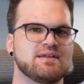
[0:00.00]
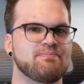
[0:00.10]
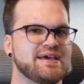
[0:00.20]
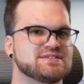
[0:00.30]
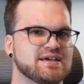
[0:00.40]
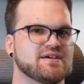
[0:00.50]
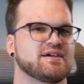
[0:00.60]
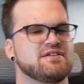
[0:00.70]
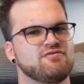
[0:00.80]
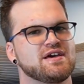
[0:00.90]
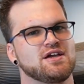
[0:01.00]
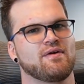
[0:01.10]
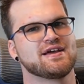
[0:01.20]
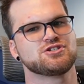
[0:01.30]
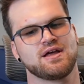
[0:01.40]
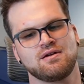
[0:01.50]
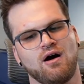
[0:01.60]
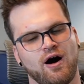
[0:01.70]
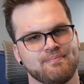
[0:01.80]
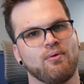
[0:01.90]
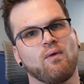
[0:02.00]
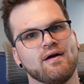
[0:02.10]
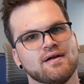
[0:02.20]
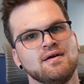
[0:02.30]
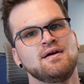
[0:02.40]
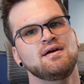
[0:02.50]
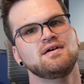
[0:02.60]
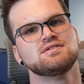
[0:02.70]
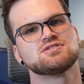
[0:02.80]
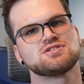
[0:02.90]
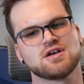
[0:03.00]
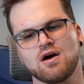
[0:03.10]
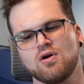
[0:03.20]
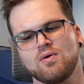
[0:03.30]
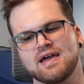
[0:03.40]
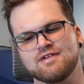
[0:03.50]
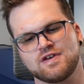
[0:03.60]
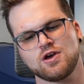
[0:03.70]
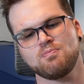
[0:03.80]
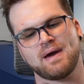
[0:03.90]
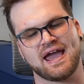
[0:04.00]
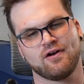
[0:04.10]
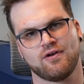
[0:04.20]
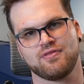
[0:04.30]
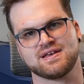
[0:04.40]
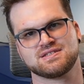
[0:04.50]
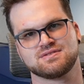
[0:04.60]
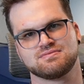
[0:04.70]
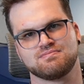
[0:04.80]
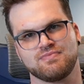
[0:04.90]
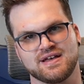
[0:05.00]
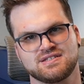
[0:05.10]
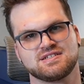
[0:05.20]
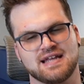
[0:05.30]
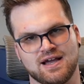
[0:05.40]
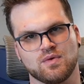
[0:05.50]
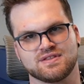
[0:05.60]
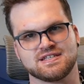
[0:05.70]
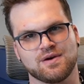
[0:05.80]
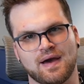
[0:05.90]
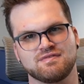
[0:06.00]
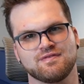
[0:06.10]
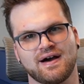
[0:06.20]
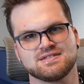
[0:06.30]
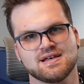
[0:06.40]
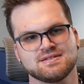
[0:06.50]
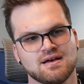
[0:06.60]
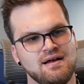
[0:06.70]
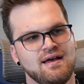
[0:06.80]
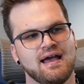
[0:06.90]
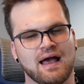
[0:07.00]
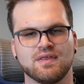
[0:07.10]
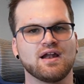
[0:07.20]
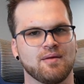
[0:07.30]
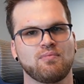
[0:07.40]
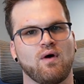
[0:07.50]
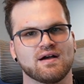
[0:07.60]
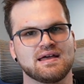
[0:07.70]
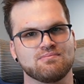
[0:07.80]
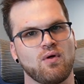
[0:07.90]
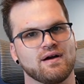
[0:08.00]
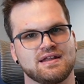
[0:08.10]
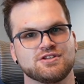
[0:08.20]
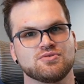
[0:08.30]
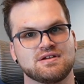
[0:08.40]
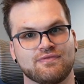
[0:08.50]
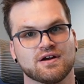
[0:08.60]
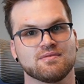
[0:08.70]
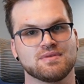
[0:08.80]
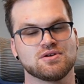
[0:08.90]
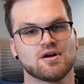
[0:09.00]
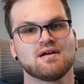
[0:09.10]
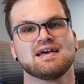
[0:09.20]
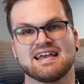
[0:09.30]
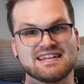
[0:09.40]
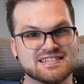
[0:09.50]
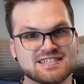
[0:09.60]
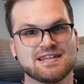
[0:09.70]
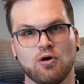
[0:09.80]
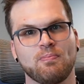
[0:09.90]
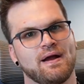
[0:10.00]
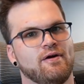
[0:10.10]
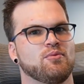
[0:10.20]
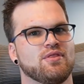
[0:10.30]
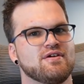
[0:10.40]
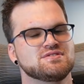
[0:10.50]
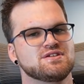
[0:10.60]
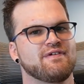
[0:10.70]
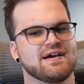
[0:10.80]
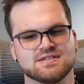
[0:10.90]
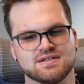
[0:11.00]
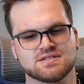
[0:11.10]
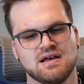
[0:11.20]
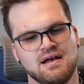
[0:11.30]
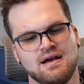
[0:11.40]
and basic configuration on board. So if you pair this stick with Z-Wave devices and then unplug it and plug it into a different computer, it is still paired with those devices.